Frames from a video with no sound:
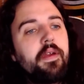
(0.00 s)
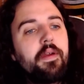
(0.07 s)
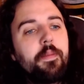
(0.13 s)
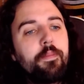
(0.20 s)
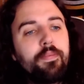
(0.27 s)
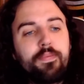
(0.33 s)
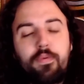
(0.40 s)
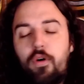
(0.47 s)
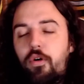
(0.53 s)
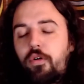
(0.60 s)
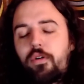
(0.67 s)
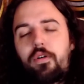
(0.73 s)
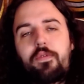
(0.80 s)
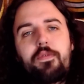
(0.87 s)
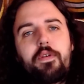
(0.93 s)

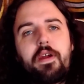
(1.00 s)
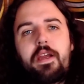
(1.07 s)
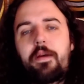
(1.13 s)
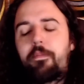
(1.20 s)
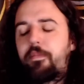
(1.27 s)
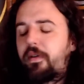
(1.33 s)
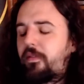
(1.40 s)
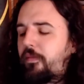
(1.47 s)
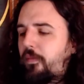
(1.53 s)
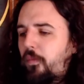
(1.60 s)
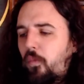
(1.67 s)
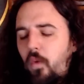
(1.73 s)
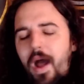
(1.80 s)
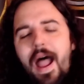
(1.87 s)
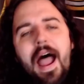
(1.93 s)
Brutal for him, but
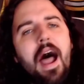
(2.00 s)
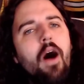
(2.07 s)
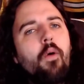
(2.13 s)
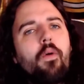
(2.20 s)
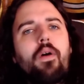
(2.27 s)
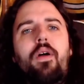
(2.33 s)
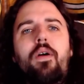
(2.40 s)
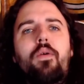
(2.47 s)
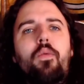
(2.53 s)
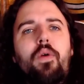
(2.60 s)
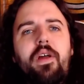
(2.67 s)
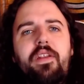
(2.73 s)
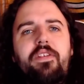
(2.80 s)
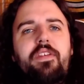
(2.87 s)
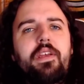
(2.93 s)
wow.
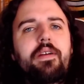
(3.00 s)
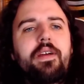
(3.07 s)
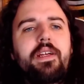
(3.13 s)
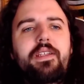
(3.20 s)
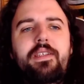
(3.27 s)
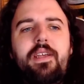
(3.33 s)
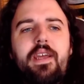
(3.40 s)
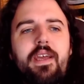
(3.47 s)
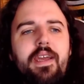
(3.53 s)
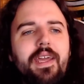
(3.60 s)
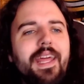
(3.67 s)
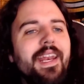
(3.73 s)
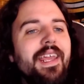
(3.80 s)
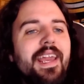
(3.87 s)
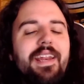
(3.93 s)
What a series.
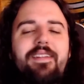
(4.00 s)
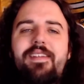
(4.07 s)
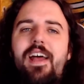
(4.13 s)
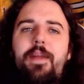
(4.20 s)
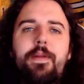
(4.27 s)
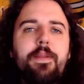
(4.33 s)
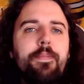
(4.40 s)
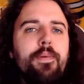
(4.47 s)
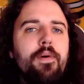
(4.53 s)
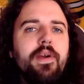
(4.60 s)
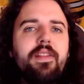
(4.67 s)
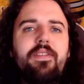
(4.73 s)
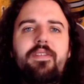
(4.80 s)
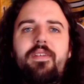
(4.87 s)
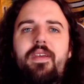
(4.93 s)
And again, it's not about the
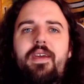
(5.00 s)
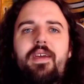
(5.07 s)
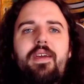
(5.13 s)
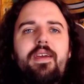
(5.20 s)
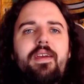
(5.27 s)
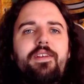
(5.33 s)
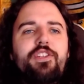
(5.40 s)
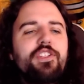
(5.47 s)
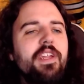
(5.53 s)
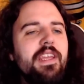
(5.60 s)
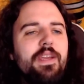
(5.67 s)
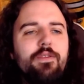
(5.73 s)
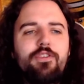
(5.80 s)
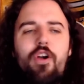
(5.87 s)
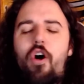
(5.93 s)
points. Just,
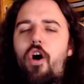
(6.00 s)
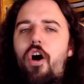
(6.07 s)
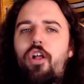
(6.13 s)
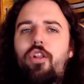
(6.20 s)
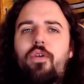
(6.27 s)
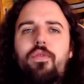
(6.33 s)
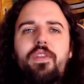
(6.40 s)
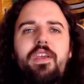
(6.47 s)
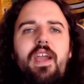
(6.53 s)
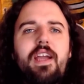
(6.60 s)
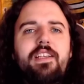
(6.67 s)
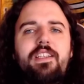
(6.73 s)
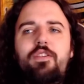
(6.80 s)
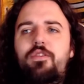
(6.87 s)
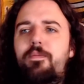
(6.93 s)
he was all over the
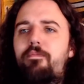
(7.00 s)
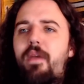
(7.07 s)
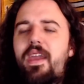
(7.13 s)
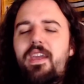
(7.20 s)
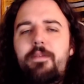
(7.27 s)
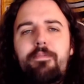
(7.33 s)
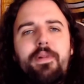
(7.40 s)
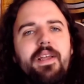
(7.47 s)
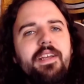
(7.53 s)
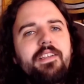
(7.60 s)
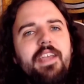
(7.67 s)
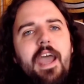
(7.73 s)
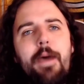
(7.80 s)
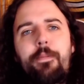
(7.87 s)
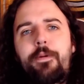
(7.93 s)
ice. He was making
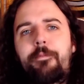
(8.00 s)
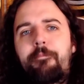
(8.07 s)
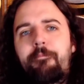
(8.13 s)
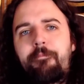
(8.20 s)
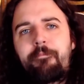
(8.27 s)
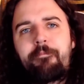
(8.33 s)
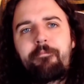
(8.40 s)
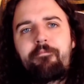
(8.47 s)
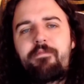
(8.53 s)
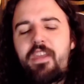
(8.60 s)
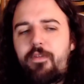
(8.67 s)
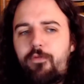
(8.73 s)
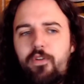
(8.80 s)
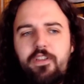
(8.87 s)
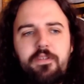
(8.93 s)
plays happen.
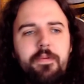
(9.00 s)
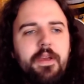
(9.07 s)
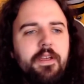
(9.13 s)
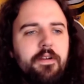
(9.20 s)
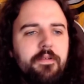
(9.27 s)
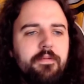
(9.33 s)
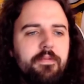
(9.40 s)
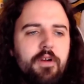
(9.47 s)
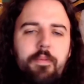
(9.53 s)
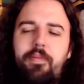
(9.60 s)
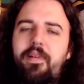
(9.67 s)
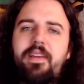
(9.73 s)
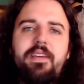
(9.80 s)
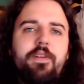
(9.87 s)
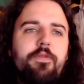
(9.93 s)
Difference maker.
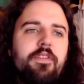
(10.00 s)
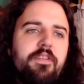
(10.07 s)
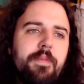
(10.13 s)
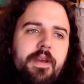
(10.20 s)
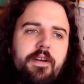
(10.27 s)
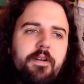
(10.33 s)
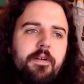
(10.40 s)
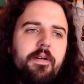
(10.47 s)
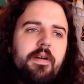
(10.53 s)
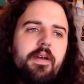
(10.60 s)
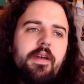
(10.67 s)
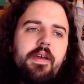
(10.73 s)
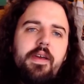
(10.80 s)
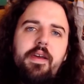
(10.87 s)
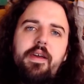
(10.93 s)
Complete difference maker.
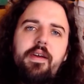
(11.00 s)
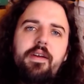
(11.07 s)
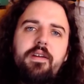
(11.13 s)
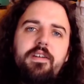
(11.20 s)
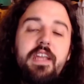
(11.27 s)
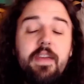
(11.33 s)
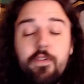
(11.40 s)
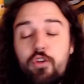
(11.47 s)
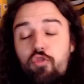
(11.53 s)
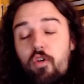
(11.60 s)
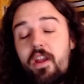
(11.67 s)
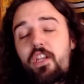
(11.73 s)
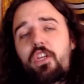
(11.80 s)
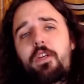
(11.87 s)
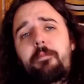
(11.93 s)
David
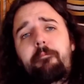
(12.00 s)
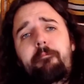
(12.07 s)
Krejci.